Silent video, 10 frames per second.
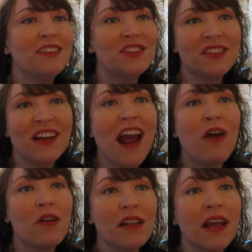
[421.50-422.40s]
just an
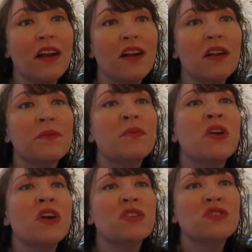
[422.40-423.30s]
hour later.
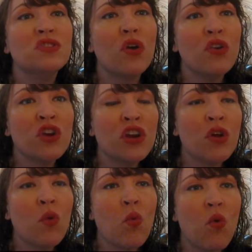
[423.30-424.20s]
So you're going
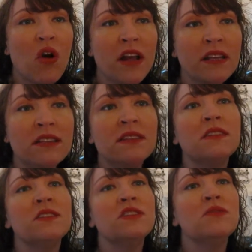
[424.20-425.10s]
to want
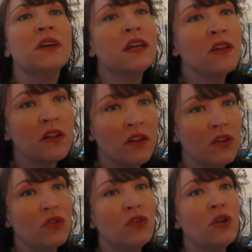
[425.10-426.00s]
to
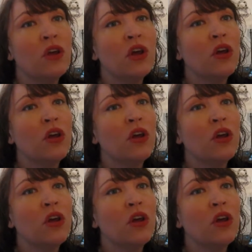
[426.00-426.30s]
include